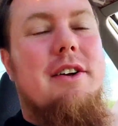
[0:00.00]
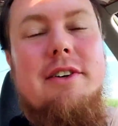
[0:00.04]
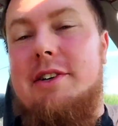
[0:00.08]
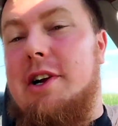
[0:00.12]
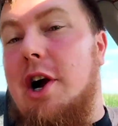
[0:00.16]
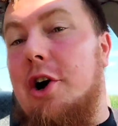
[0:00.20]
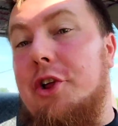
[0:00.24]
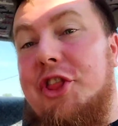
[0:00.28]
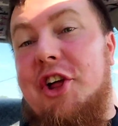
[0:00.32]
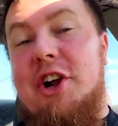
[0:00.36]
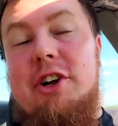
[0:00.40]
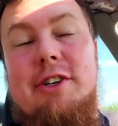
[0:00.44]

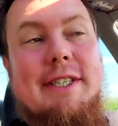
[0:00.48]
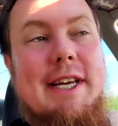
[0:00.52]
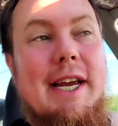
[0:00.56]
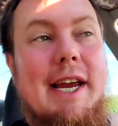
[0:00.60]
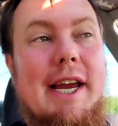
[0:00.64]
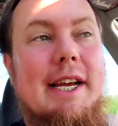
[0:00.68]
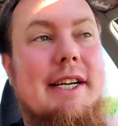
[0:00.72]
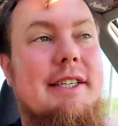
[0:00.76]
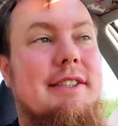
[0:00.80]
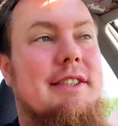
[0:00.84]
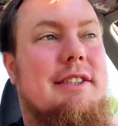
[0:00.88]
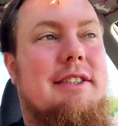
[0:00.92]
Go
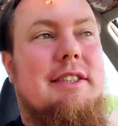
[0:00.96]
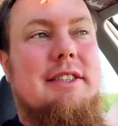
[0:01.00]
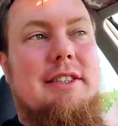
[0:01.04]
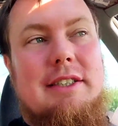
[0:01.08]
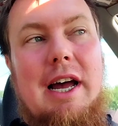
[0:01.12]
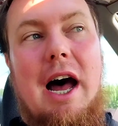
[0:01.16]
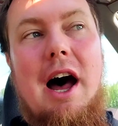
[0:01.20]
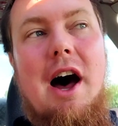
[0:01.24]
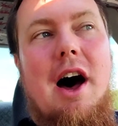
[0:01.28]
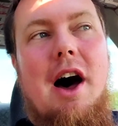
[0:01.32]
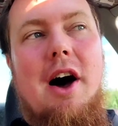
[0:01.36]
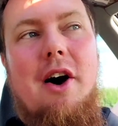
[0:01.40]
13s
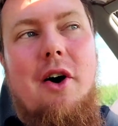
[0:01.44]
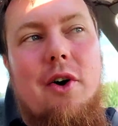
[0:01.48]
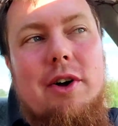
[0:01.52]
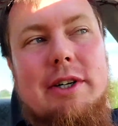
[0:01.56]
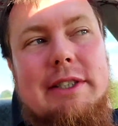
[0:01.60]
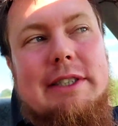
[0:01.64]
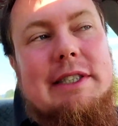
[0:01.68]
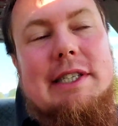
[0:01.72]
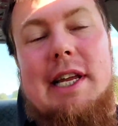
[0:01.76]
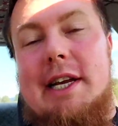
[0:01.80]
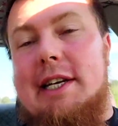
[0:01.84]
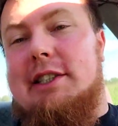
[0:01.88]

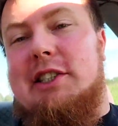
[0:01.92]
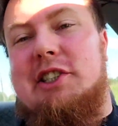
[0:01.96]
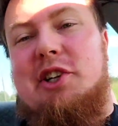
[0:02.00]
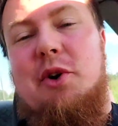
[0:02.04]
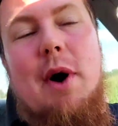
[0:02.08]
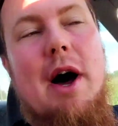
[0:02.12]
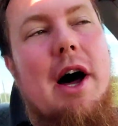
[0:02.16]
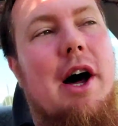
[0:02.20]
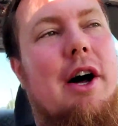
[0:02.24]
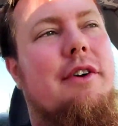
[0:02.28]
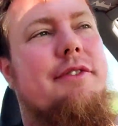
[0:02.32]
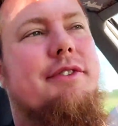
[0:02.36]
on slicks
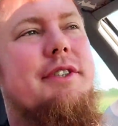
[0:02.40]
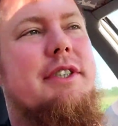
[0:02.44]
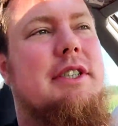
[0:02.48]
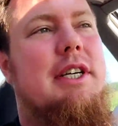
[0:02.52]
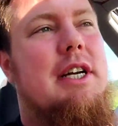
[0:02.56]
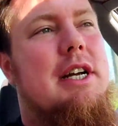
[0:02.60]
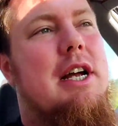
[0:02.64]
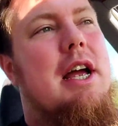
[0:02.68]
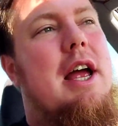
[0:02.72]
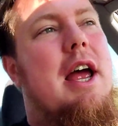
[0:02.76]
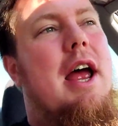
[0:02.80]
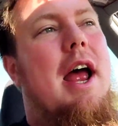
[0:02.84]
12s,
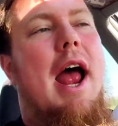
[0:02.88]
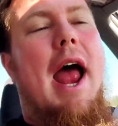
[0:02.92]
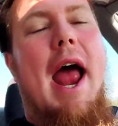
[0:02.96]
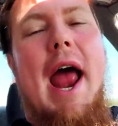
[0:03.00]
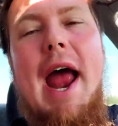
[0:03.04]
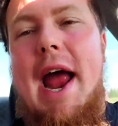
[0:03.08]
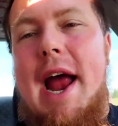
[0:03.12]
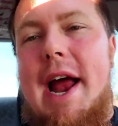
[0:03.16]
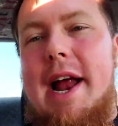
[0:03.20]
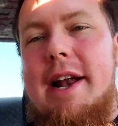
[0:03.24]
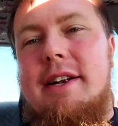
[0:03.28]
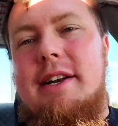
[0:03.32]

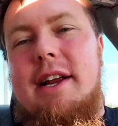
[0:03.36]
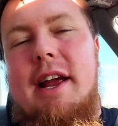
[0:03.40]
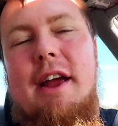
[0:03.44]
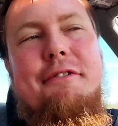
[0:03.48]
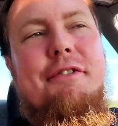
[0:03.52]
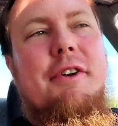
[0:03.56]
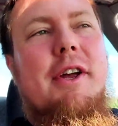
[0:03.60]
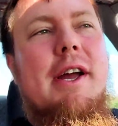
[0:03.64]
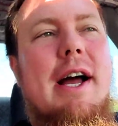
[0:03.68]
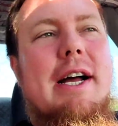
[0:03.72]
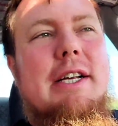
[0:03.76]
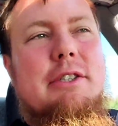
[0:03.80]
and
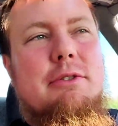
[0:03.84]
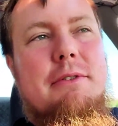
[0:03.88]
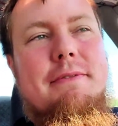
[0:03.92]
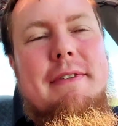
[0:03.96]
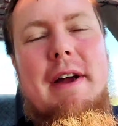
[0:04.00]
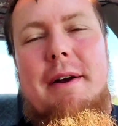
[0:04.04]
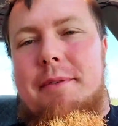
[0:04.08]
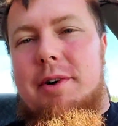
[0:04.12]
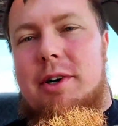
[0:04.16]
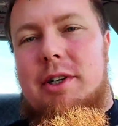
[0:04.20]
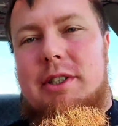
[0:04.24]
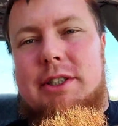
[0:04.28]
if you guys
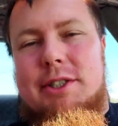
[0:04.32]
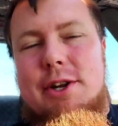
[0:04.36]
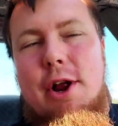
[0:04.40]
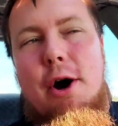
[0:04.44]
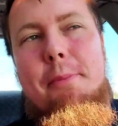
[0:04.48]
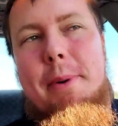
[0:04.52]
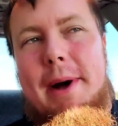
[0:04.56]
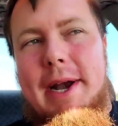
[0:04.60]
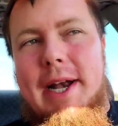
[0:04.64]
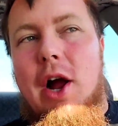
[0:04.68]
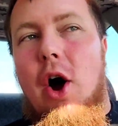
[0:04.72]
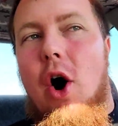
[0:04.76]
remember,
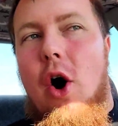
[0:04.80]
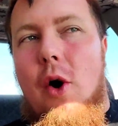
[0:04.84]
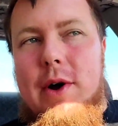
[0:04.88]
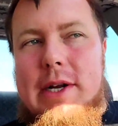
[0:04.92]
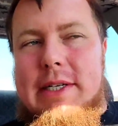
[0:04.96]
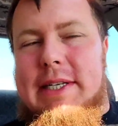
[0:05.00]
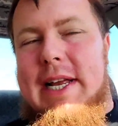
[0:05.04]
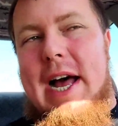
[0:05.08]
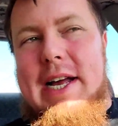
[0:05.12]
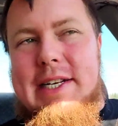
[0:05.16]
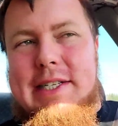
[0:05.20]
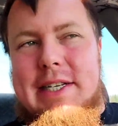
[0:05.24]
Snow Bunny
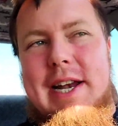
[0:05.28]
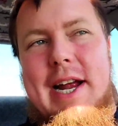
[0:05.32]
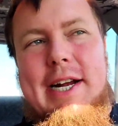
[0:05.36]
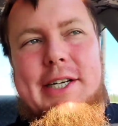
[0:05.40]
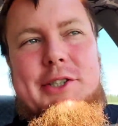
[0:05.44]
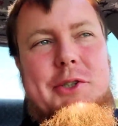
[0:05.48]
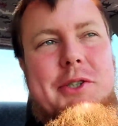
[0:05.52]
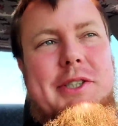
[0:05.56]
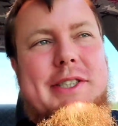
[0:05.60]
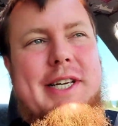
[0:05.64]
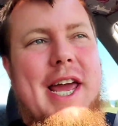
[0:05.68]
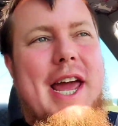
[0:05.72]
always has a
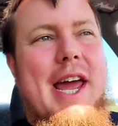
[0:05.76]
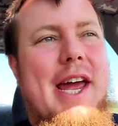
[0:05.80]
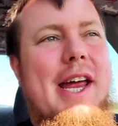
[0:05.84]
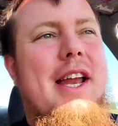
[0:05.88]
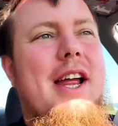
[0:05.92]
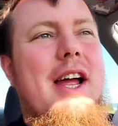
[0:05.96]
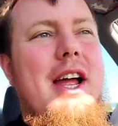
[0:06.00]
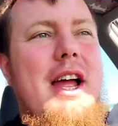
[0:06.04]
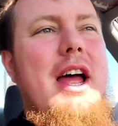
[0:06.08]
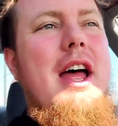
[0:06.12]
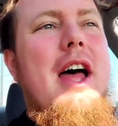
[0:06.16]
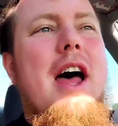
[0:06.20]
nitrous kit.
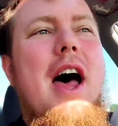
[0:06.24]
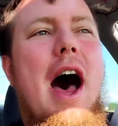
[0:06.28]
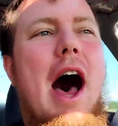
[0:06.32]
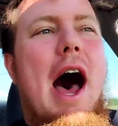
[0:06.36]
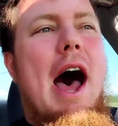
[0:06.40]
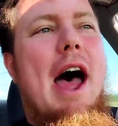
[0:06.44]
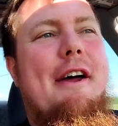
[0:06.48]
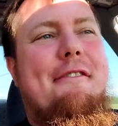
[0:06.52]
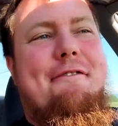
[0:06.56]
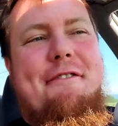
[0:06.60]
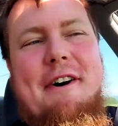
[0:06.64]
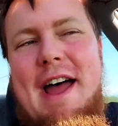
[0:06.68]

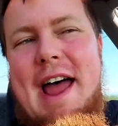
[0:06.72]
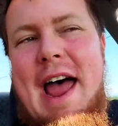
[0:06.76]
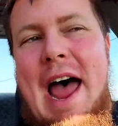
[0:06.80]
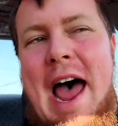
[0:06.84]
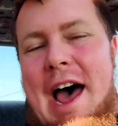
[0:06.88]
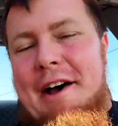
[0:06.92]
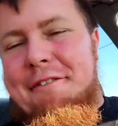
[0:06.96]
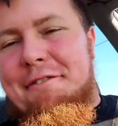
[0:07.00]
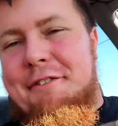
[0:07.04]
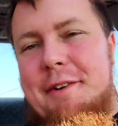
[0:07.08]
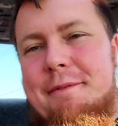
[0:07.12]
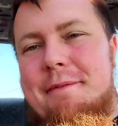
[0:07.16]
If I
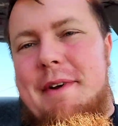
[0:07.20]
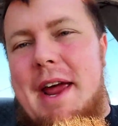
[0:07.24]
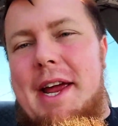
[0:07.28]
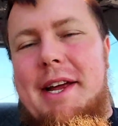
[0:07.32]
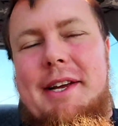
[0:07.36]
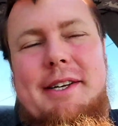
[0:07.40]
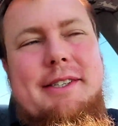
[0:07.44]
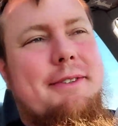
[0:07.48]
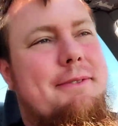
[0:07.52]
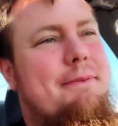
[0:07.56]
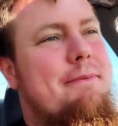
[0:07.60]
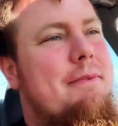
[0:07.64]
have to
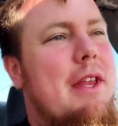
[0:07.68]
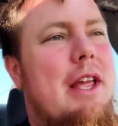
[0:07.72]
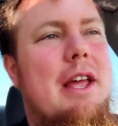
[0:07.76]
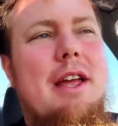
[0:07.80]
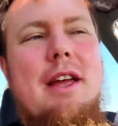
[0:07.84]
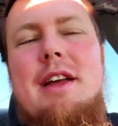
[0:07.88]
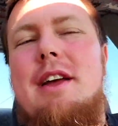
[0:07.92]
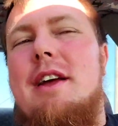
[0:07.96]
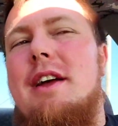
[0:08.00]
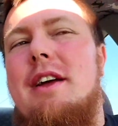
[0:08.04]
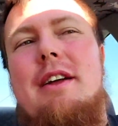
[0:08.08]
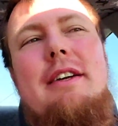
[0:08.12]
make
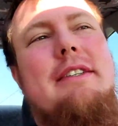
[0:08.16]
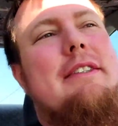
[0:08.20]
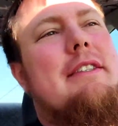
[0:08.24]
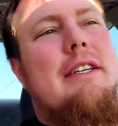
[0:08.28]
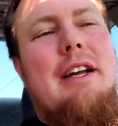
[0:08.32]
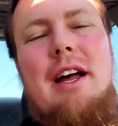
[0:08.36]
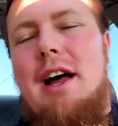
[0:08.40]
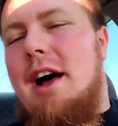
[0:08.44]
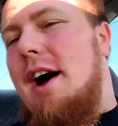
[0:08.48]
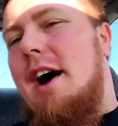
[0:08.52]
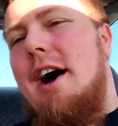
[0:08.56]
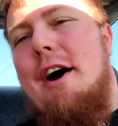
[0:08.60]

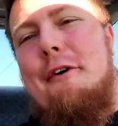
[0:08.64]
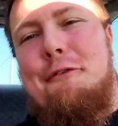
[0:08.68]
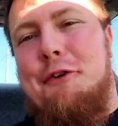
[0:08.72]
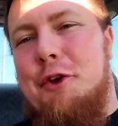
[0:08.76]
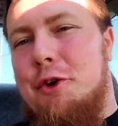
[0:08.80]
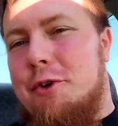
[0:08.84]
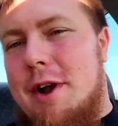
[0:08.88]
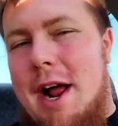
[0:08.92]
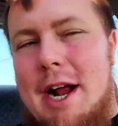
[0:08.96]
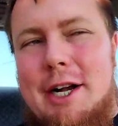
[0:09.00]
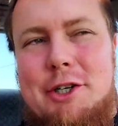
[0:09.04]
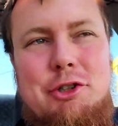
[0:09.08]
a
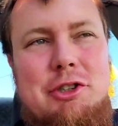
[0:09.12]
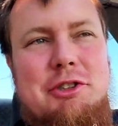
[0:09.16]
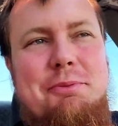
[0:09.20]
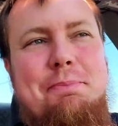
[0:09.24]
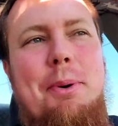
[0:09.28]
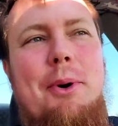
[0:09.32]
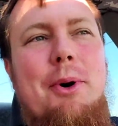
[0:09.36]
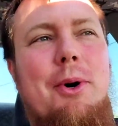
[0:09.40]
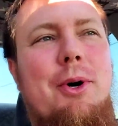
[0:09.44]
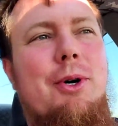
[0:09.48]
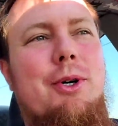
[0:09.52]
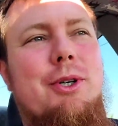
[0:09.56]
few nitrous
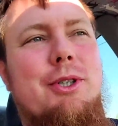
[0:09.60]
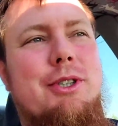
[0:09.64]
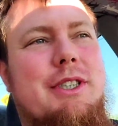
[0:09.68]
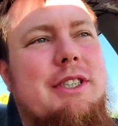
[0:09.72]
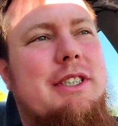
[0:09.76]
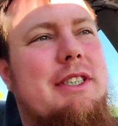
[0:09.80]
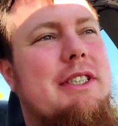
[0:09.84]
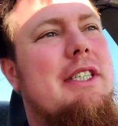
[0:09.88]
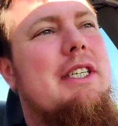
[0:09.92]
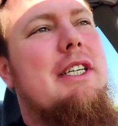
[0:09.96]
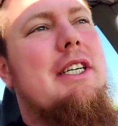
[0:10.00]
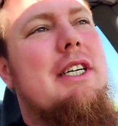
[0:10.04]

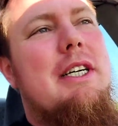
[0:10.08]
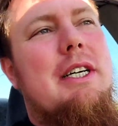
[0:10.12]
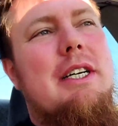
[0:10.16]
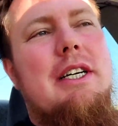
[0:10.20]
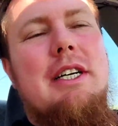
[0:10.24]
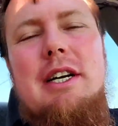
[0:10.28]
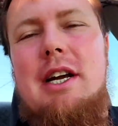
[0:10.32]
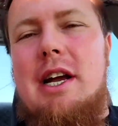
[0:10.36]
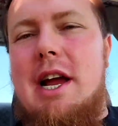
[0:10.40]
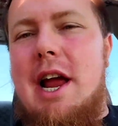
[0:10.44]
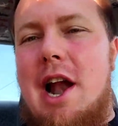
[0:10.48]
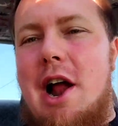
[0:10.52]
pulls,
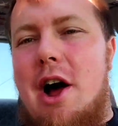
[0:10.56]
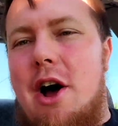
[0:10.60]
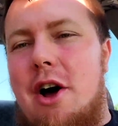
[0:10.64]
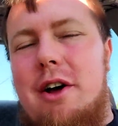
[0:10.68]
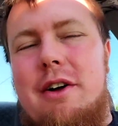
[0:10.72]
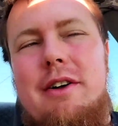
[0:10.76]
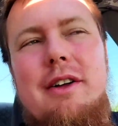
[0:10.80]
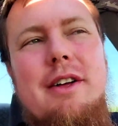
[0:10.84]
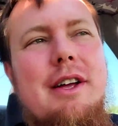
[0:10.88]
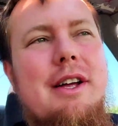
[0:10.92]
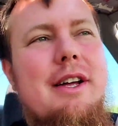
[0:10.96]
you know,